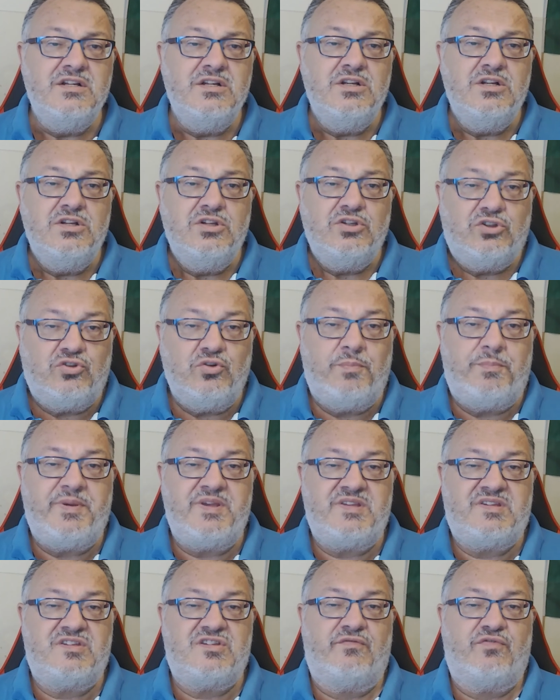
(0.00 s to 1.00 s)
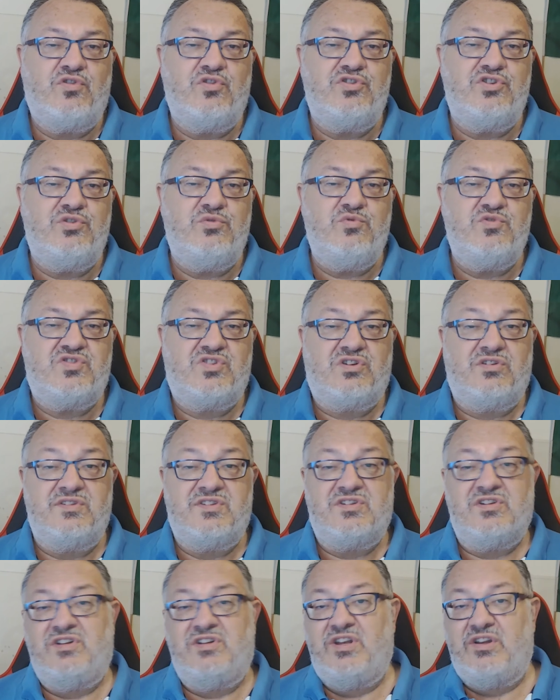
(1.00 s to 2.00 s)
2 pieces of good news
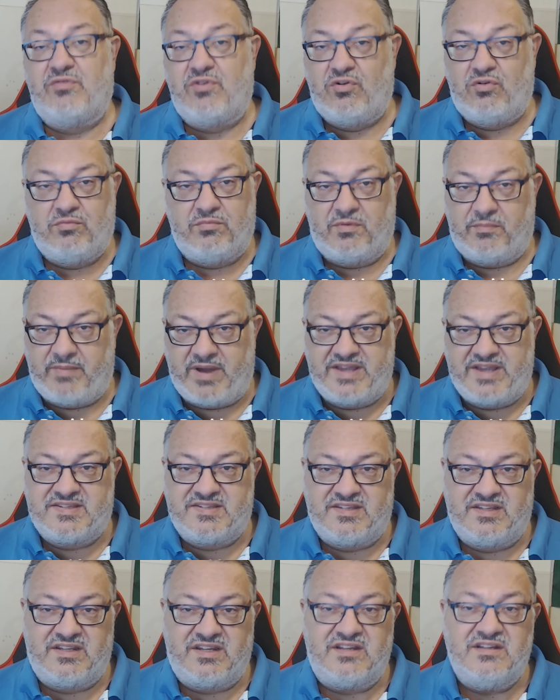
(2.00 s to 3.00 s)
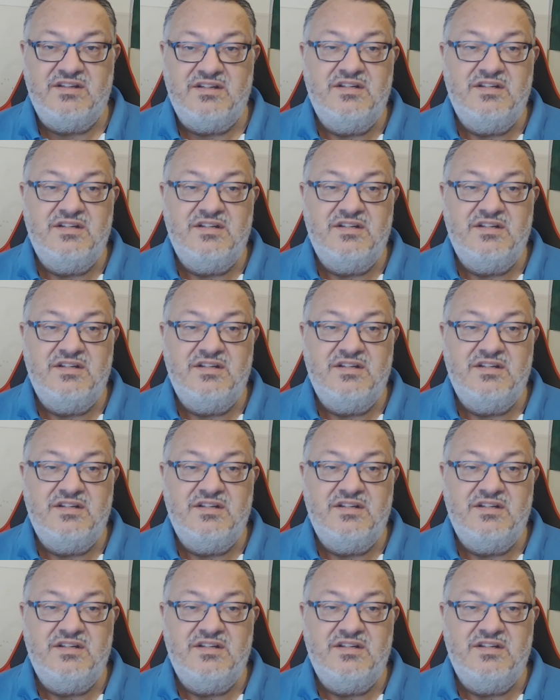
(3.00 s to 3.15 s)
concerning Rome, my city.